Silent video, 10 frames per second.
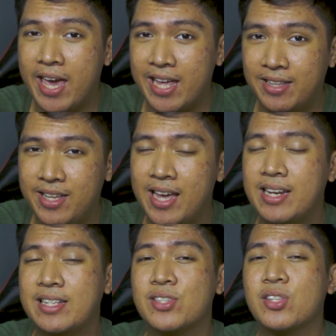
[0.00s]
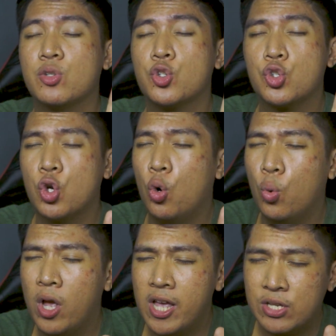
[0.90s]
and yet it's
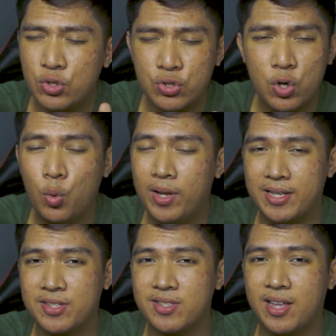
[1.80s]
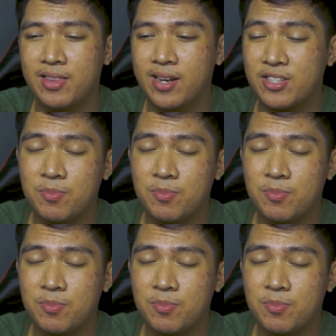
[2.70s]
still so well extended,